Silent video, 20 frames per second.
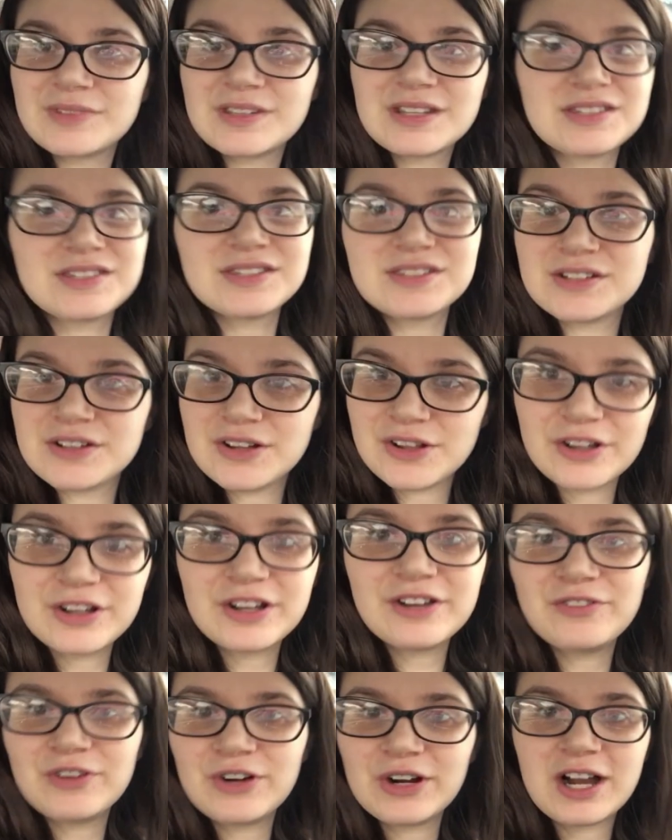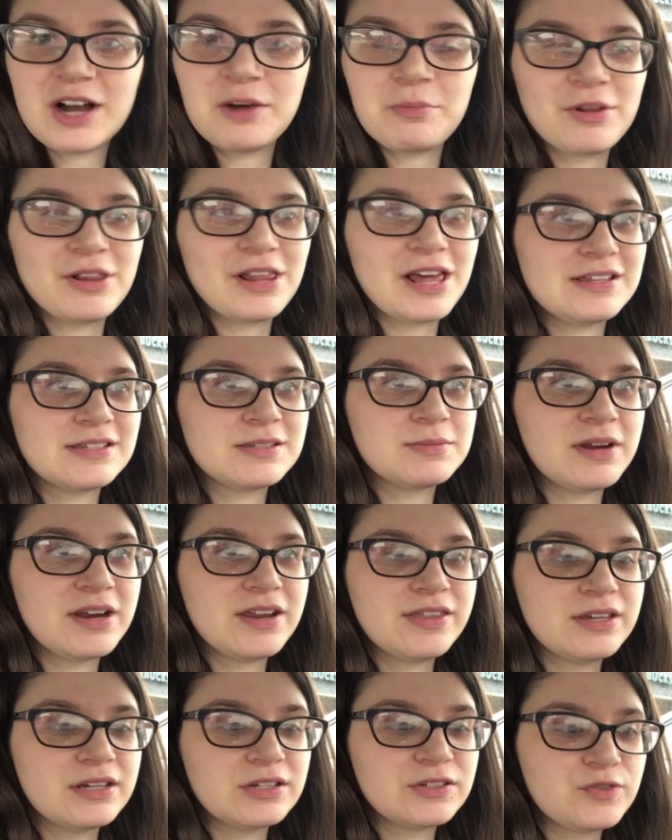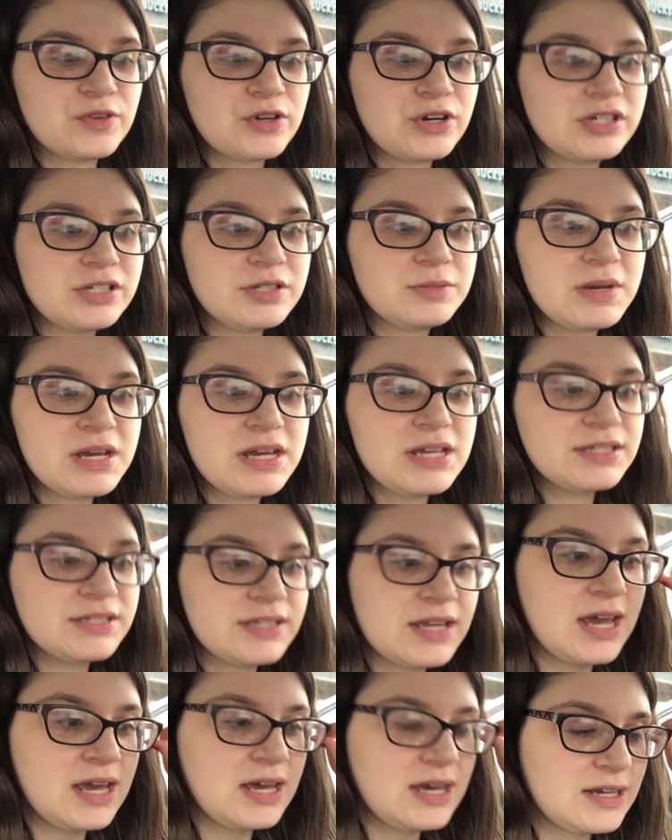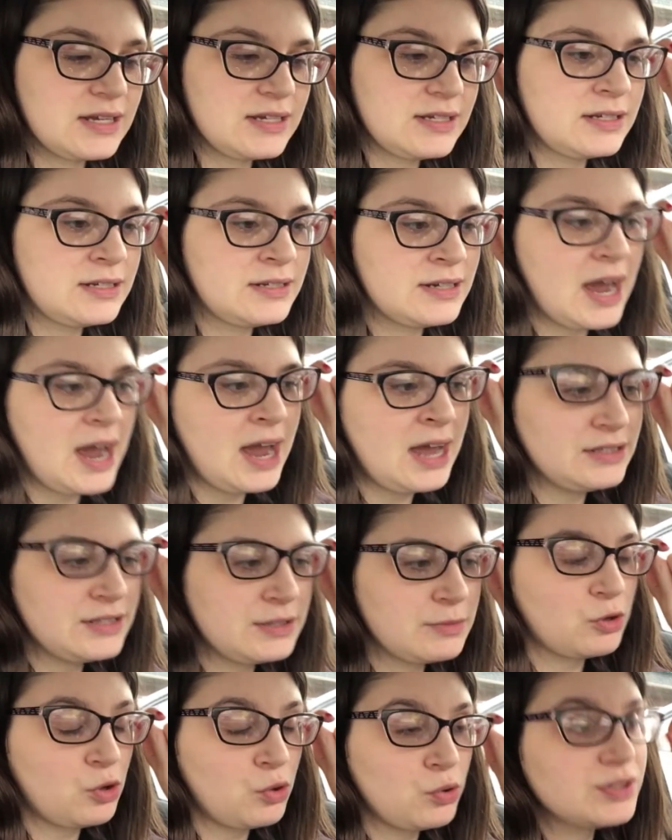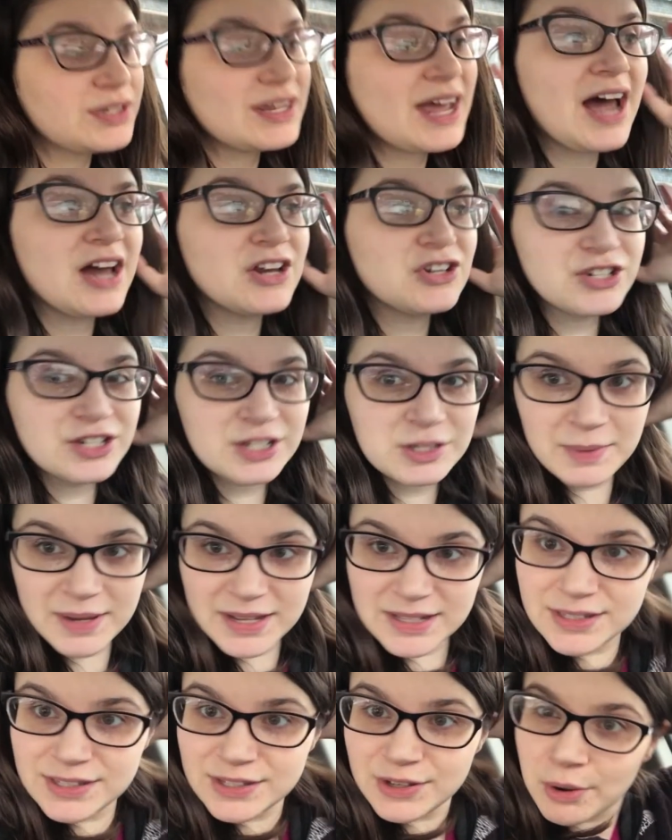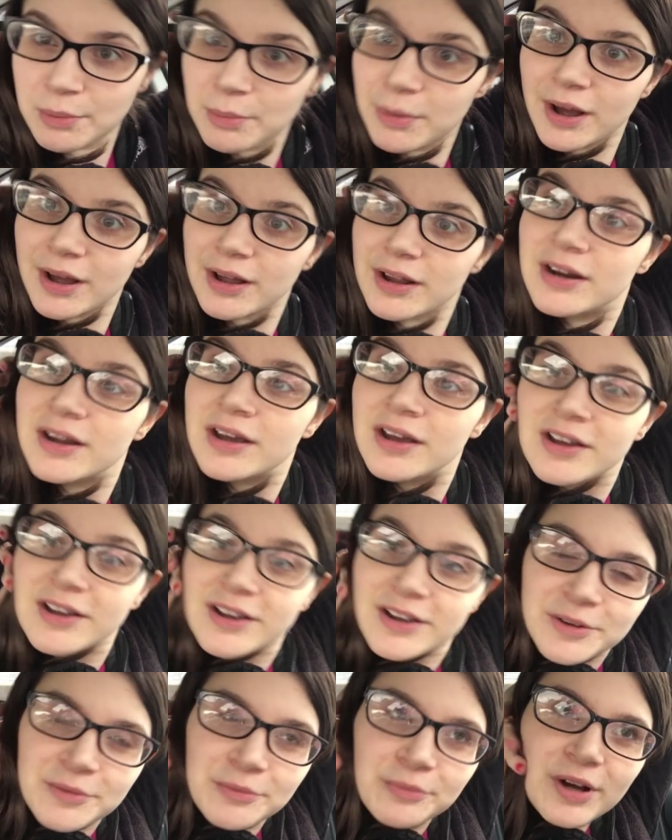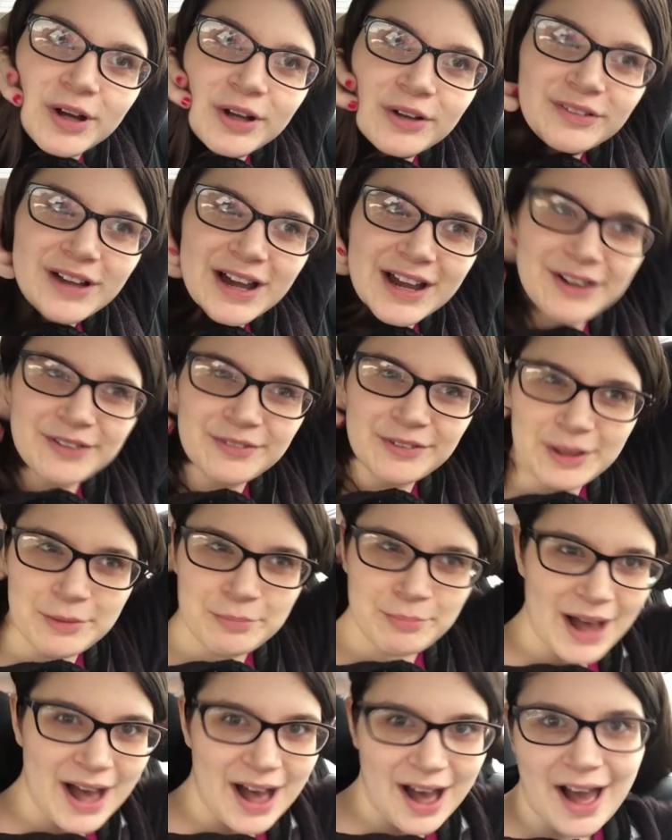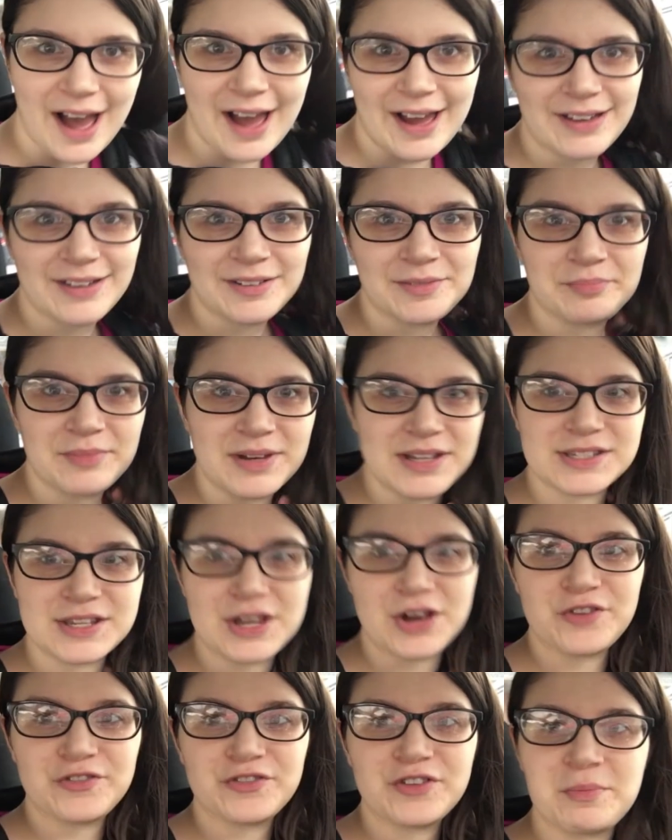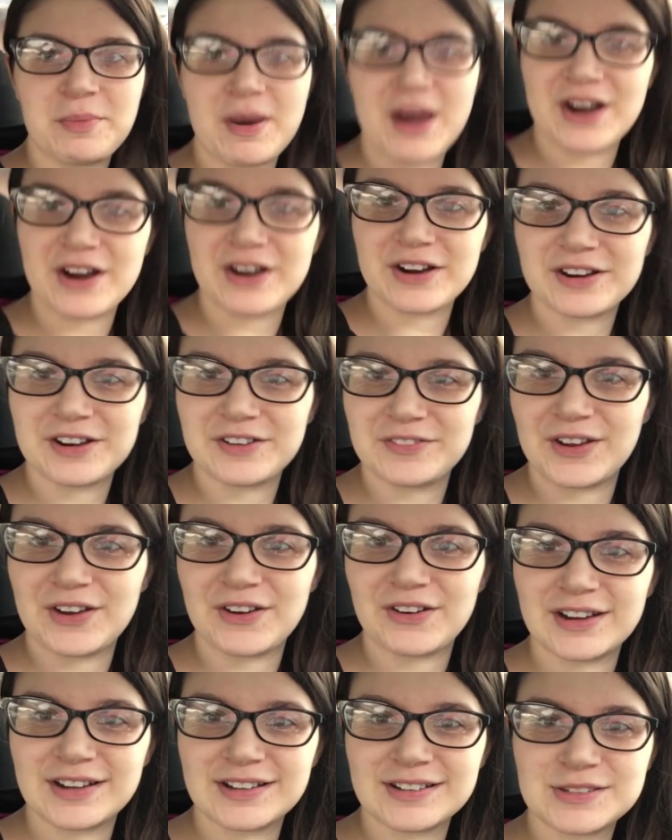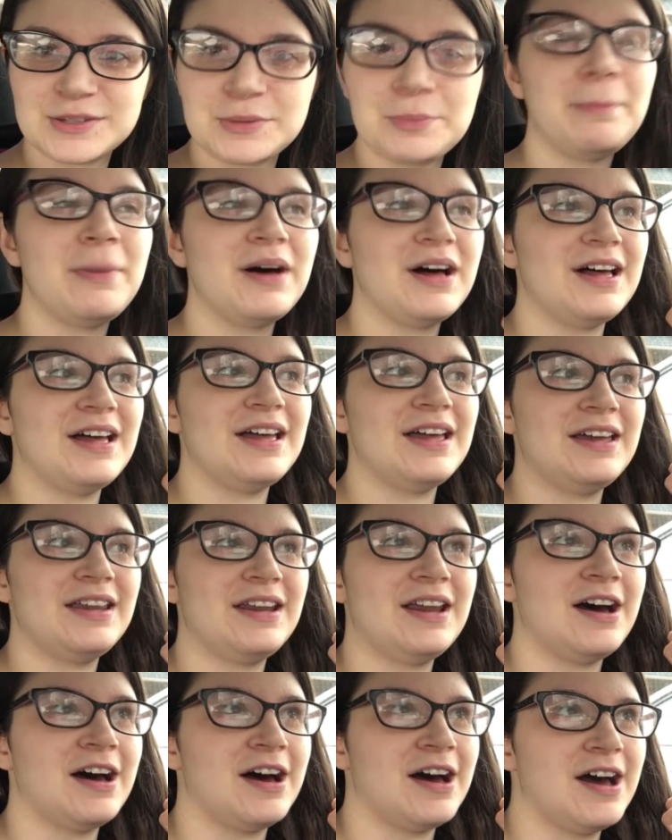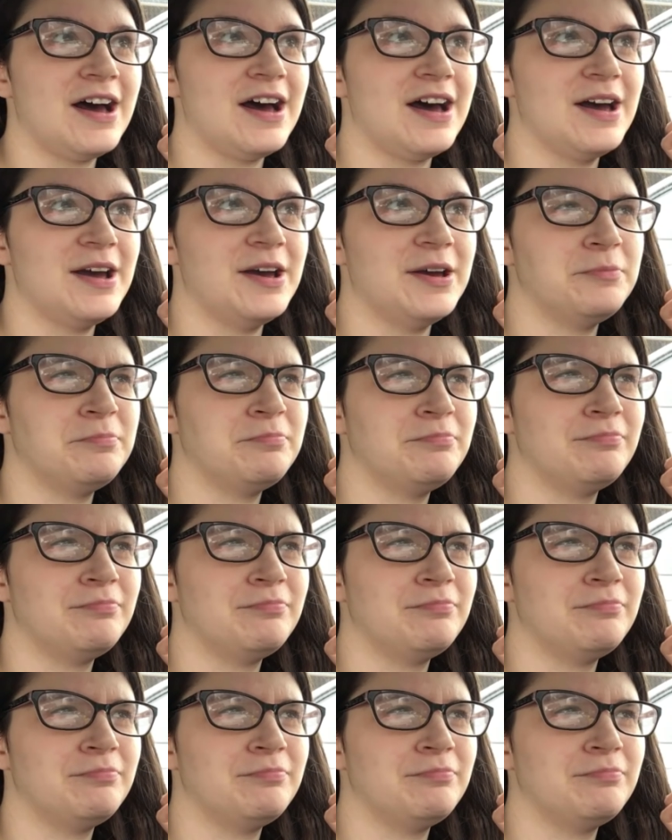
still looking for a couple last minute things for Christmas and I had some Kohl's cash to spend so I bought well I didn't really buy myself a pair of earrings but I